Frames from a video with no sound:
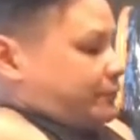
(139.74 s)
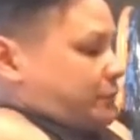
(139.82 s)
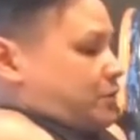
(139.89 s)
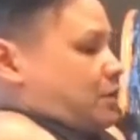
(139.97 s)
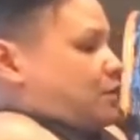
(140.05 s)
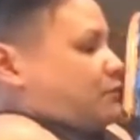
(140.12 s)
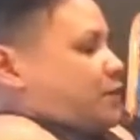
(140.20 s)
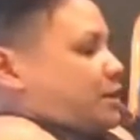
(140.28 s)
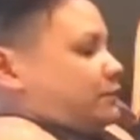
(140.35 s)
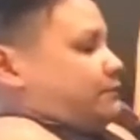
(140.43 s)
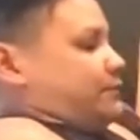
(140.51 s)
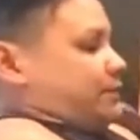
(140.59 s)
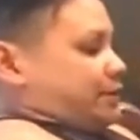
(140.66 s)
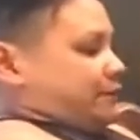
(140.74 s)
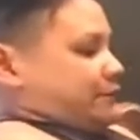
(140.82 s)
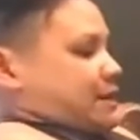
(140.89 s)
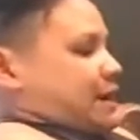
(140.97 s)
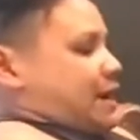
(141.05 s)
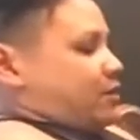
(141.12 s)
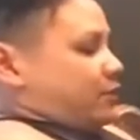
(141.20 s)
All right, even
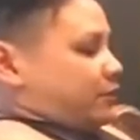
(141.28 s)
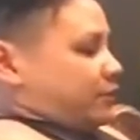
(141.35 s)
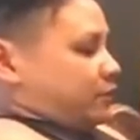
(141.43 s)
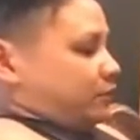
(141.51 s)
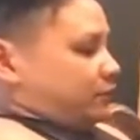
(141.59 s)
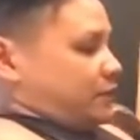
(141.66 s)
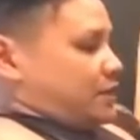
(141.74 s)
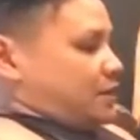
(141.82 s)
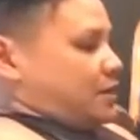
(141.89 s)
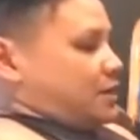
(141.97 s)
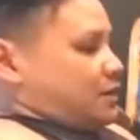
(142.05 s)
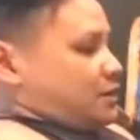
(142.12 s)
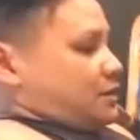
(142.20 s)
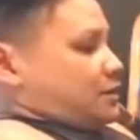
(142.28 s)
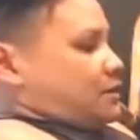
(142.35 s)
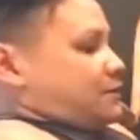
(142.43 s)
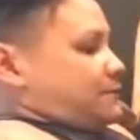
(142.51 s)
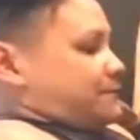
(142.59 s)
it out on the other side.